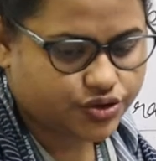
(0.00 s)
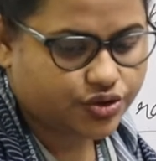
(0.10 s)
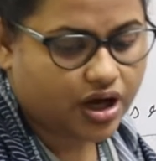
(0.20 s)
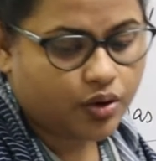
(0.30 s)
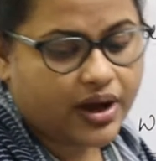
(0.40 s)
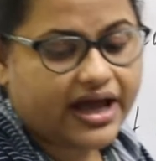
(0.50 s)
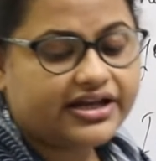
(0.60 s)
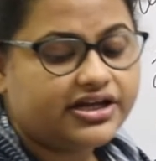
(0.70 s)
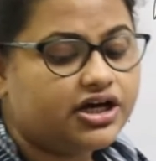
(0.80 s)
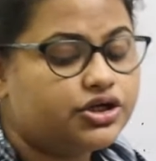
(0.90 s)
So now
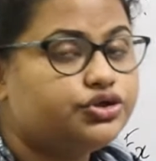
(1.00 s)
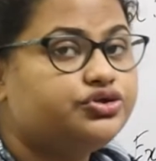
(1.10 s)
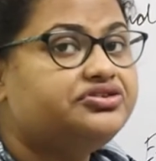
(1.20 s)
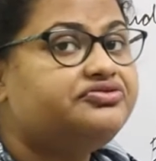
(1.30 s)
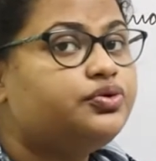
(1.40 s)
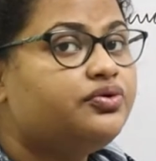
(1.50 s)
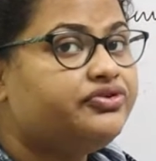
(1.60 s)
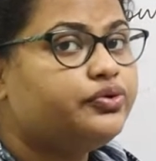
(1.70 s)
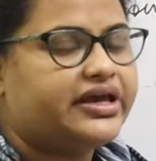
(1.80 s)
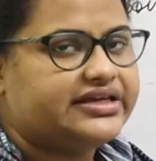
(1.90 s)
I'll give you a
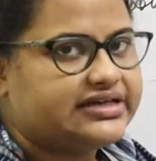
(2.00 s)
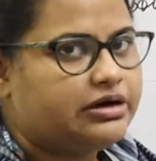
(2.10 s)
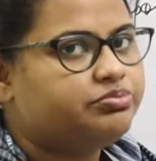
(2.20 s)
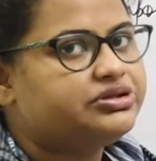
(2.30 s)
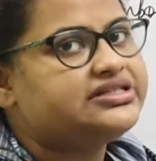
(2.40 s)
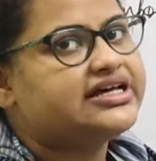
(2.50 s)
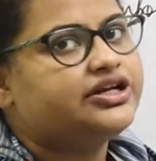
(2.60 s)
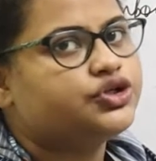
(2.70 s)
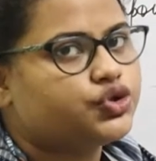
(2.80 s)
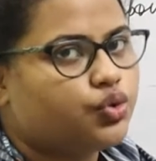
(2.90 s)
few examples
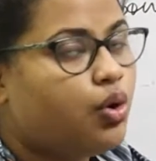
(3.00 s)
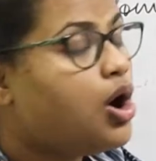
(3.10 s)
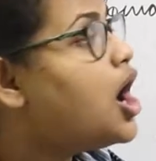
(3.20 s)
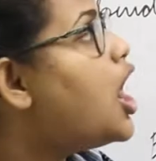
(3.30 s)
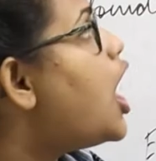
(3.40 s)
and show